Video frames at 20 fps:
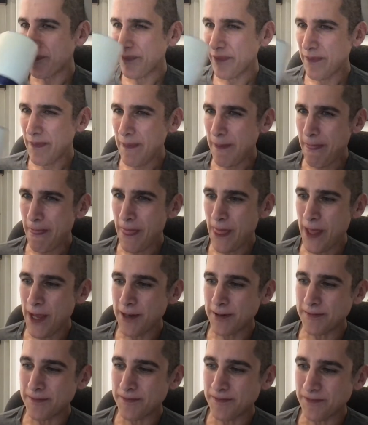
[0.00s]

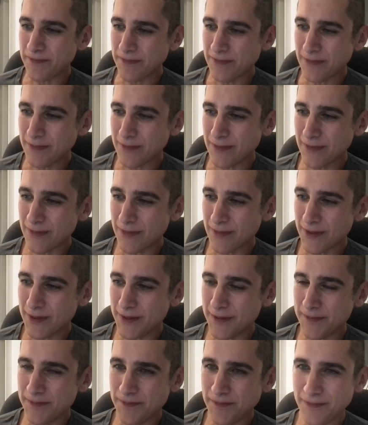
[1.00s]

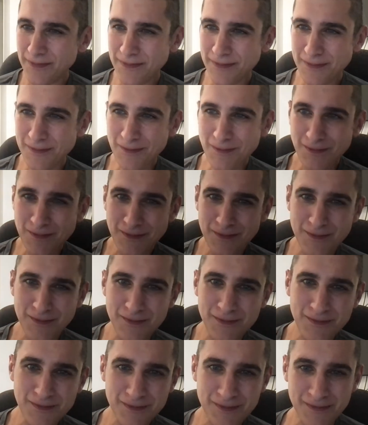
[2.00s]

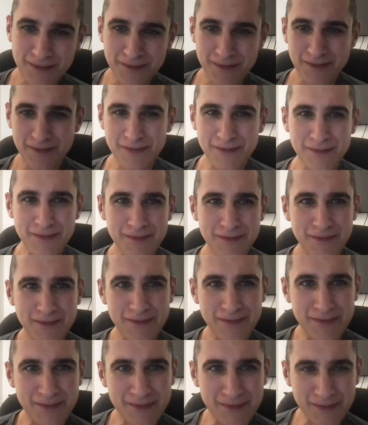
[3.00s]

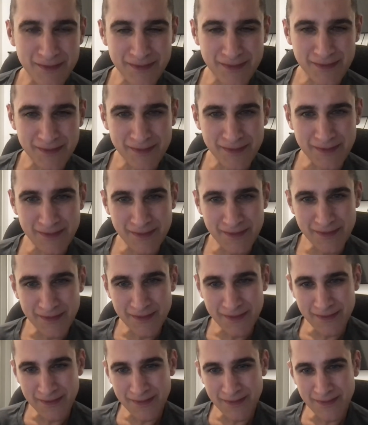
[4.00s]

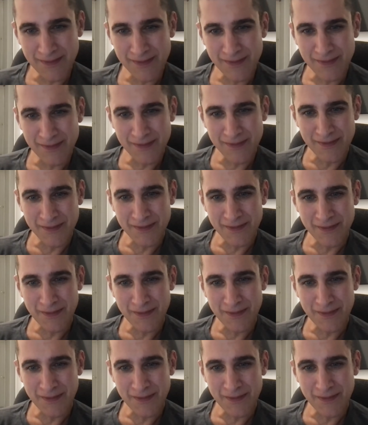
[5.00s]
[no speech]